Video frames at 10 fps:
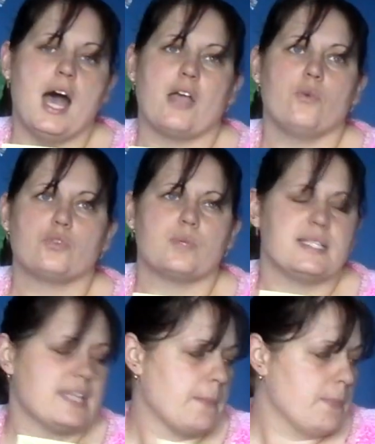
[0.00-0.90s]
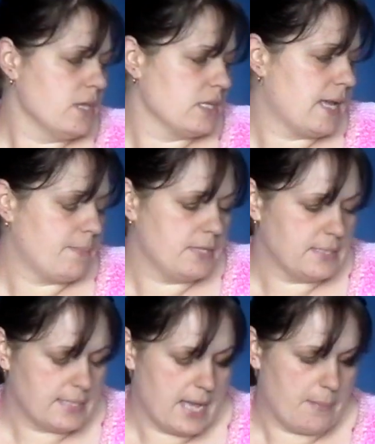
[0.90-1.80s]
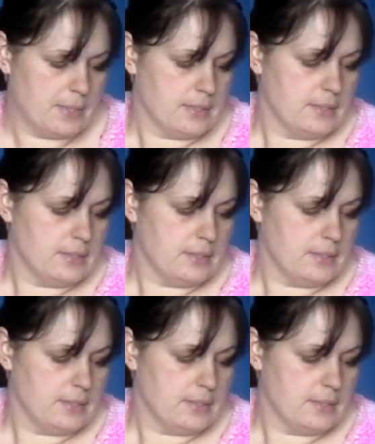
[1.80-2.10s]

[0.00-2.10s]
I always want to say McNab, but it's Nab.